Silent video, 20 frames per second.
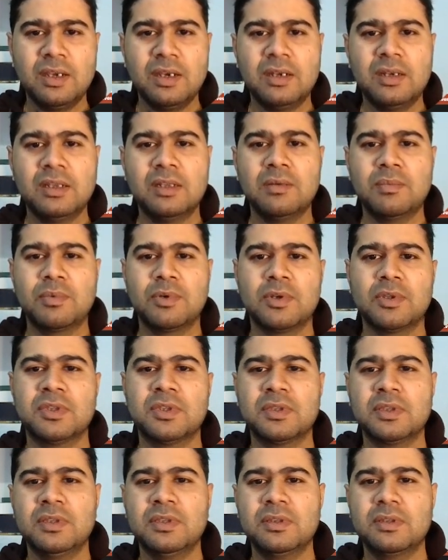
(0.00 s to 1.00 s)
ETL
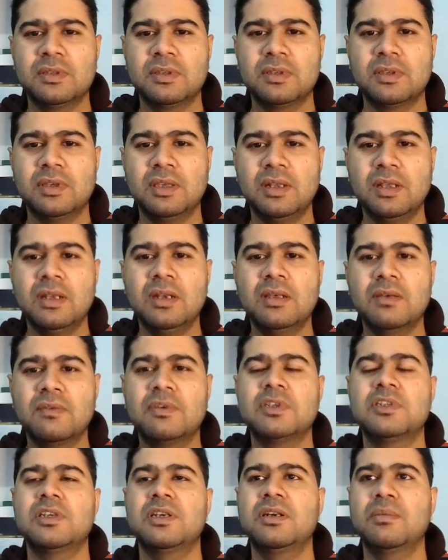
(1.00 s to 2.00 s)
processes in an
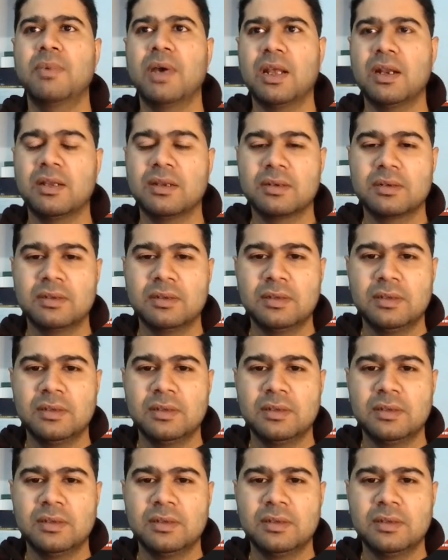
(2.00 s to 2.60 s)
efficient manner.